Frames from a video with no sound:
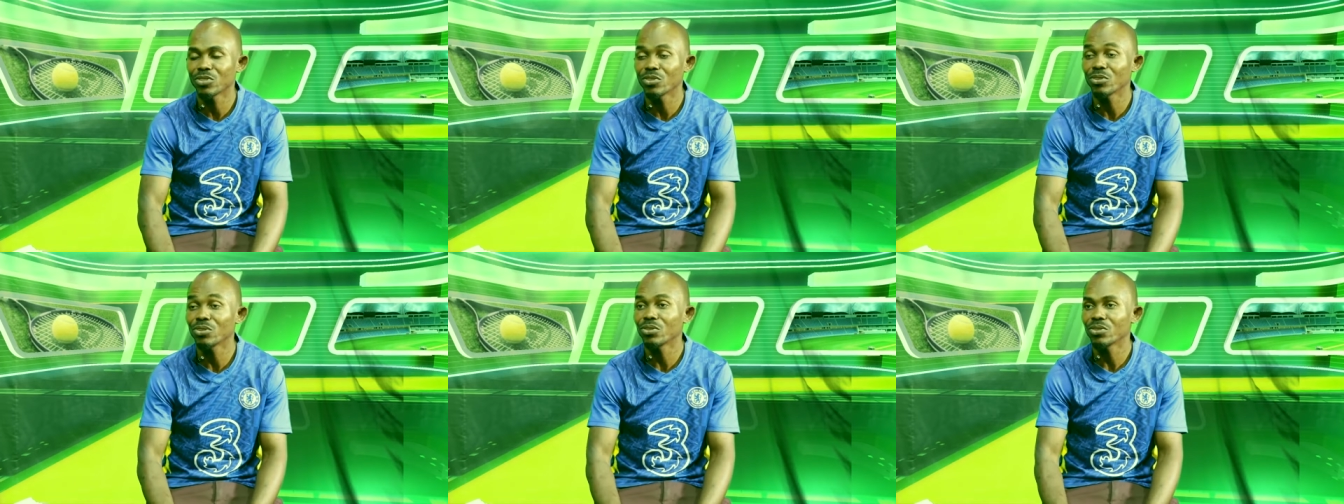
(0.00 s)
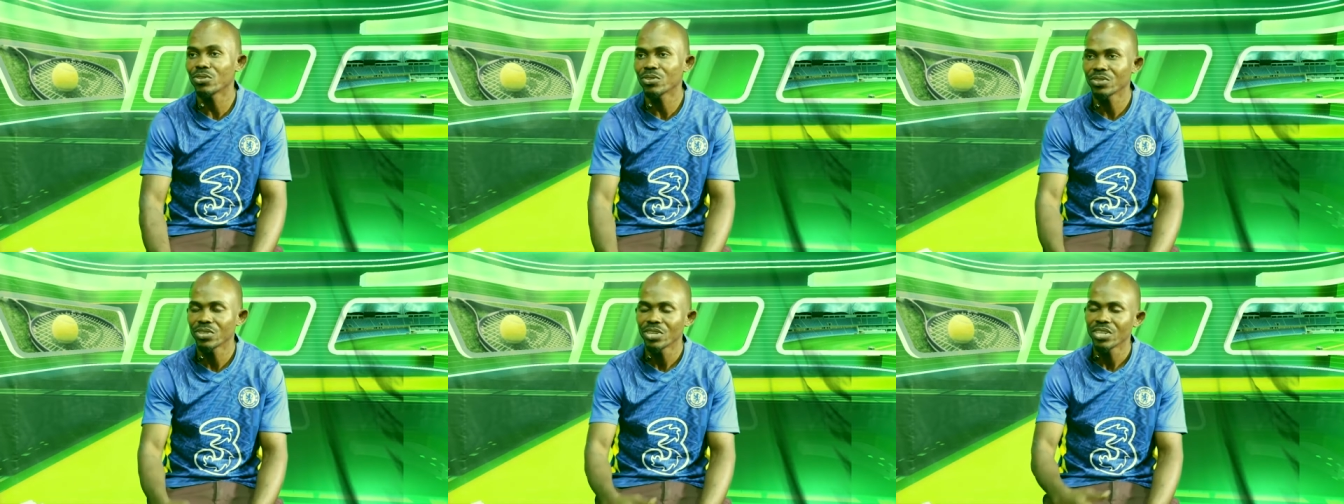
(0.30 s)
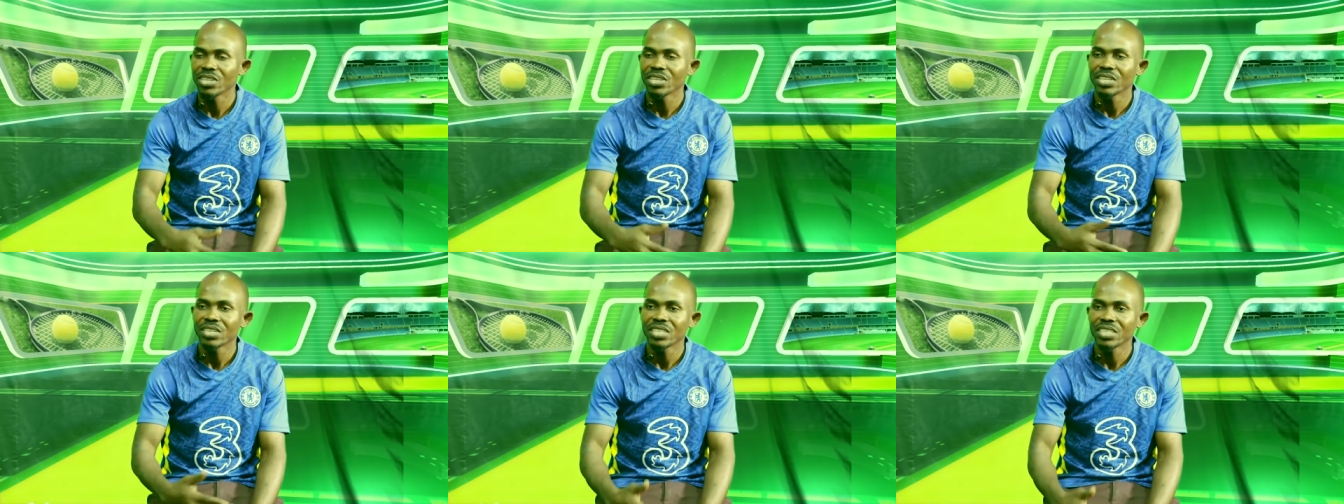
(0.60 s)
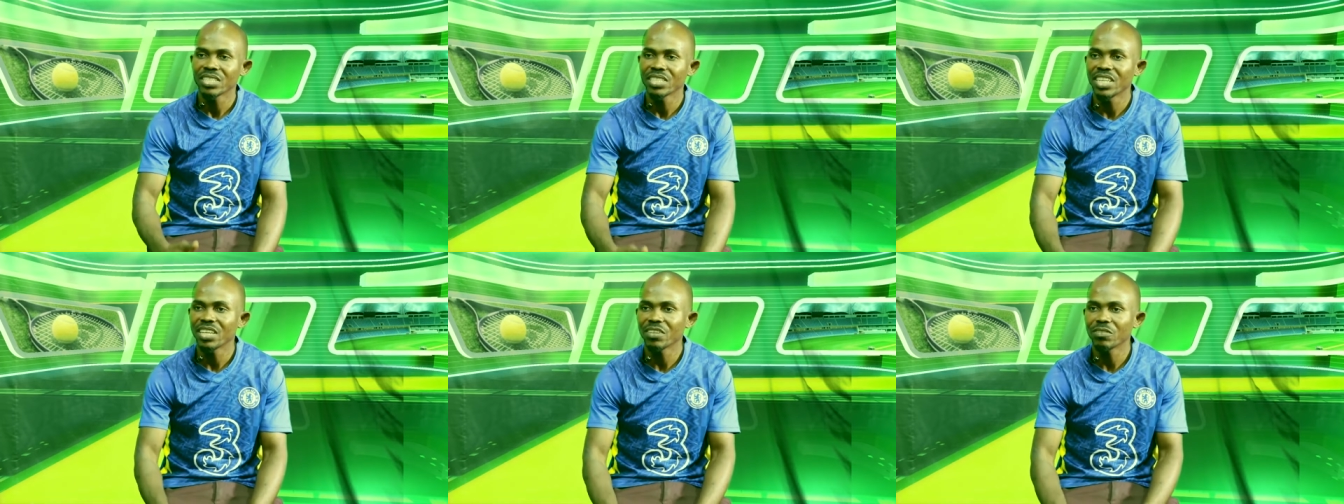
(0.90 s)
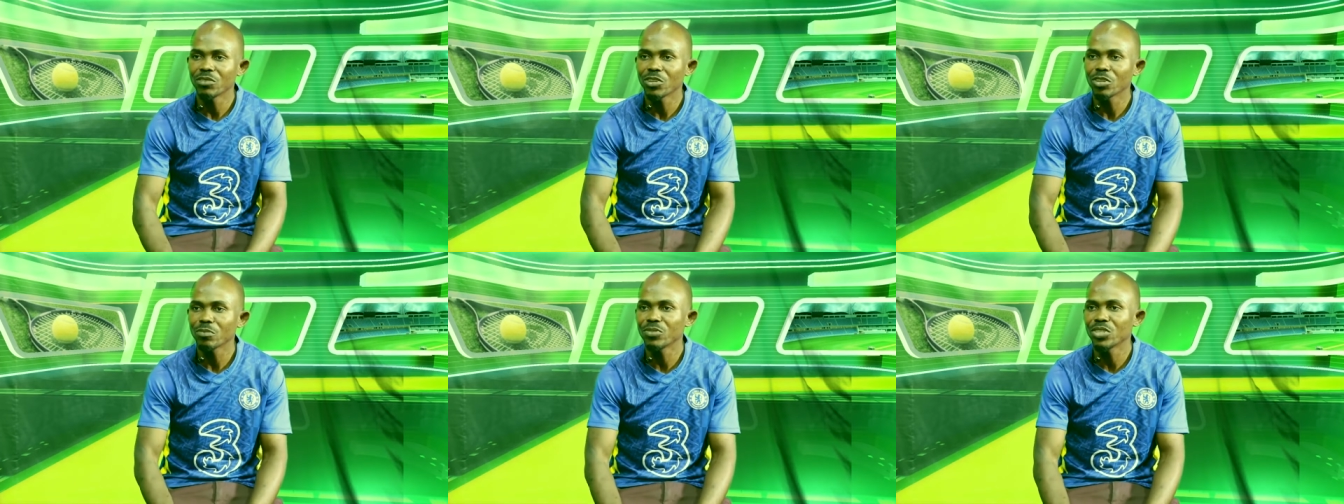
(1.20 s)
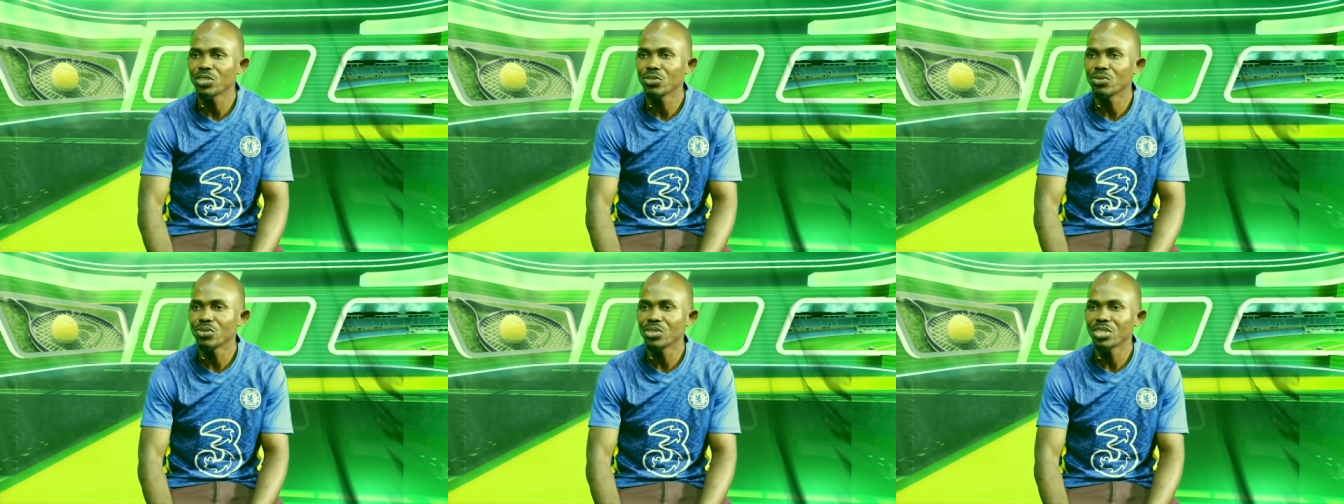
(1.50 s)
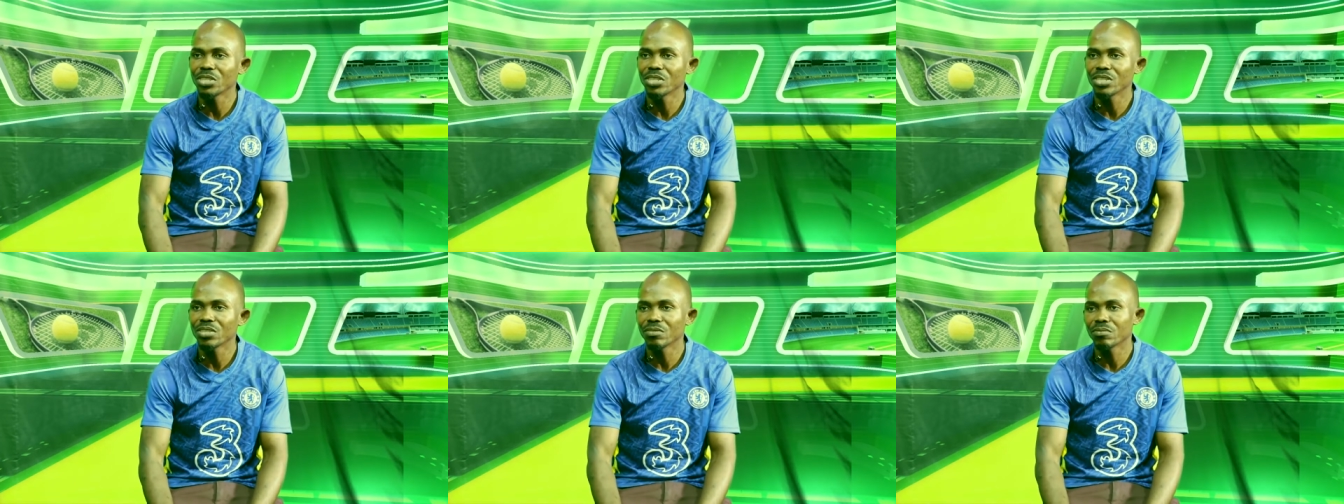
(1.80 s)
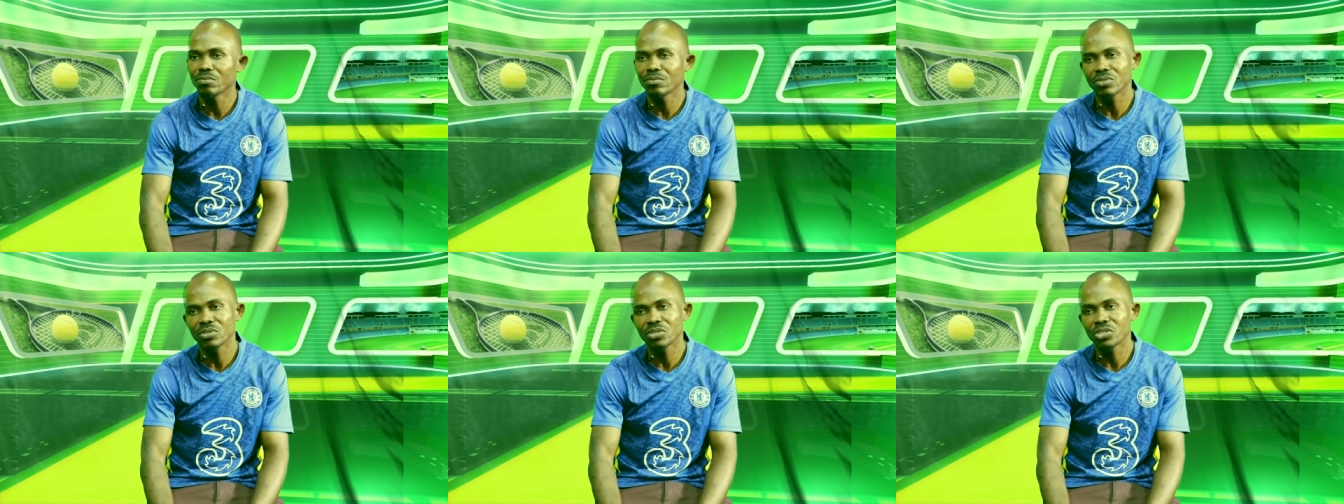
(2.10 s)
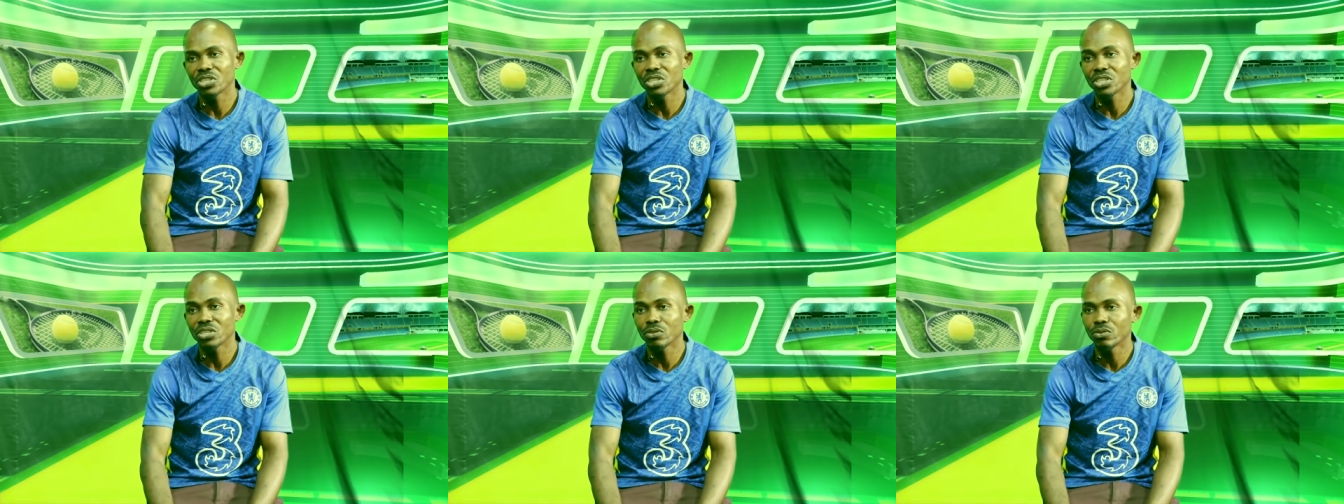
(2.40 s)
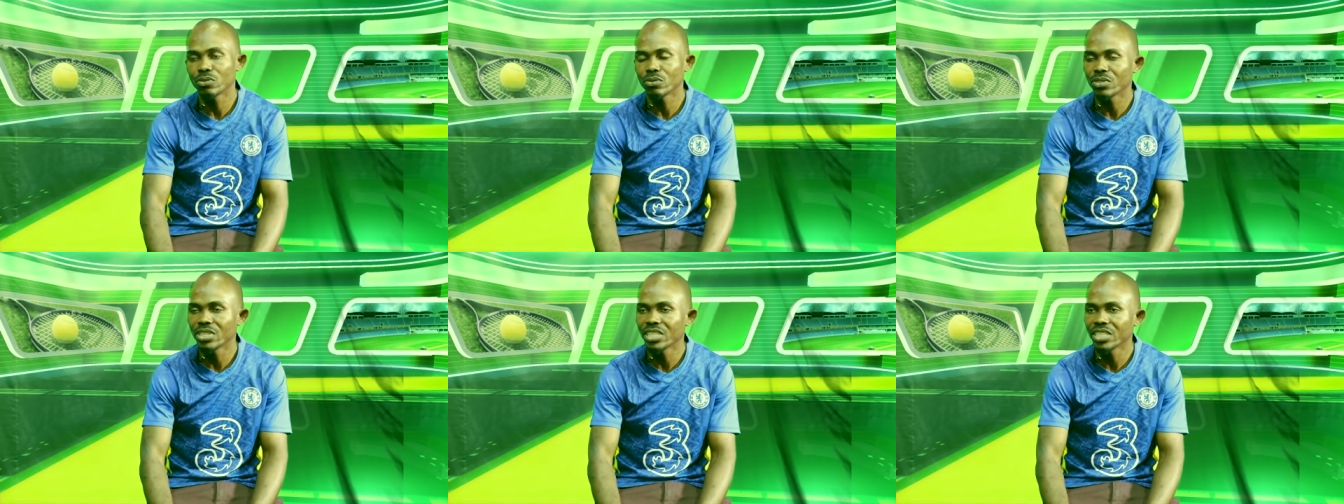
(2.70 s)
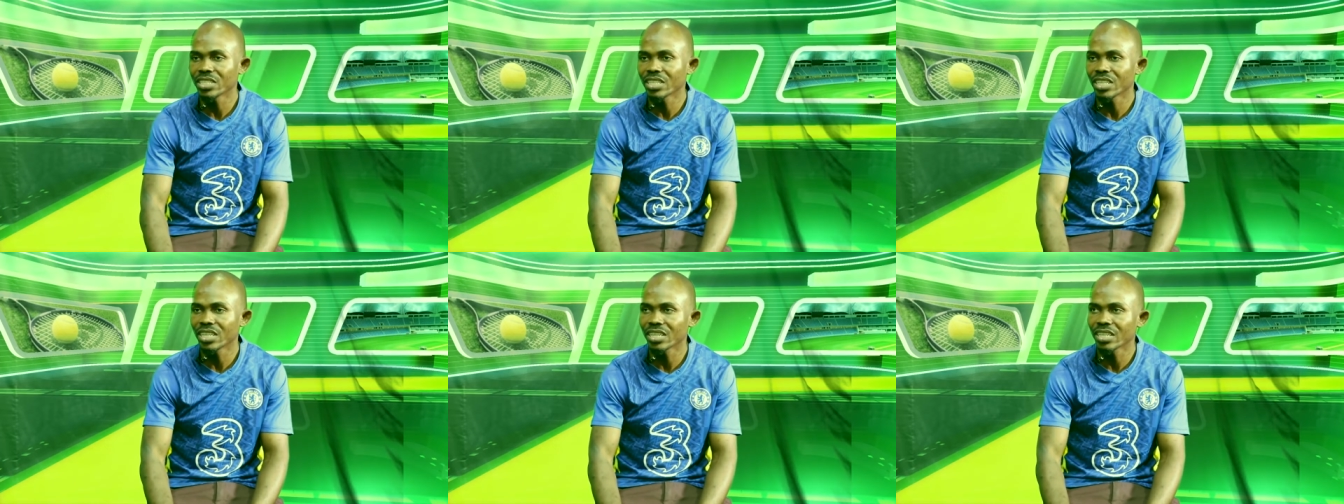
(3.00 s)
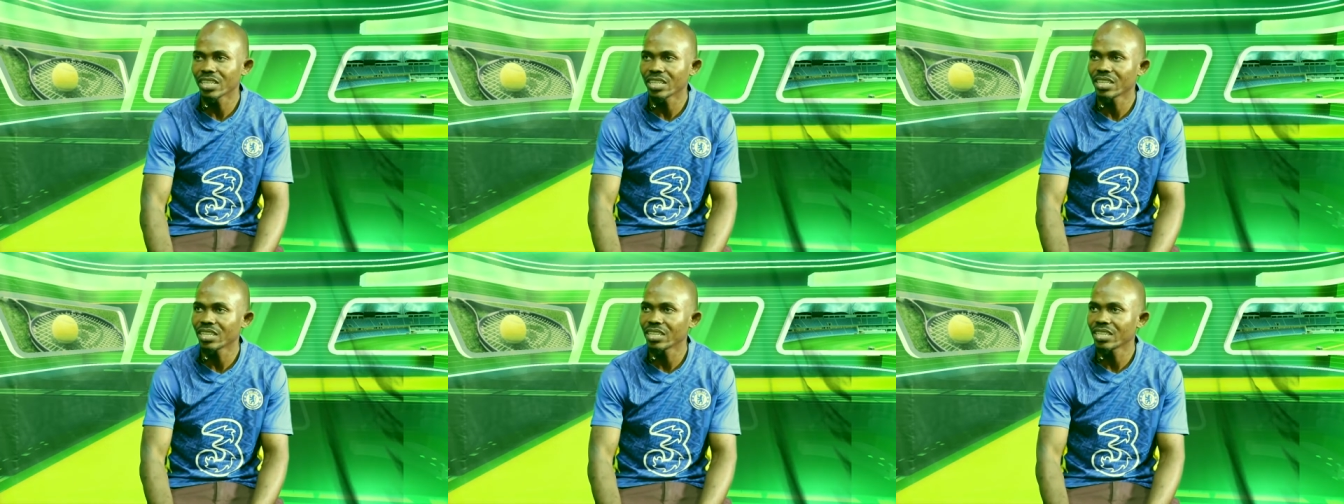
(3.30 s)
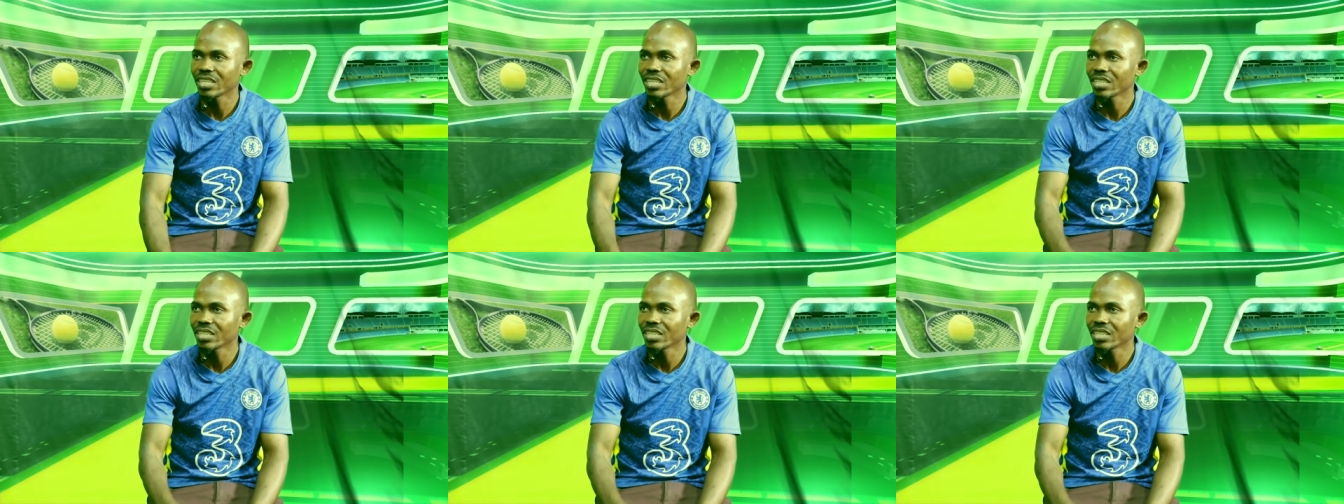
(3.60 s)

Though they have not been doing really good in uh,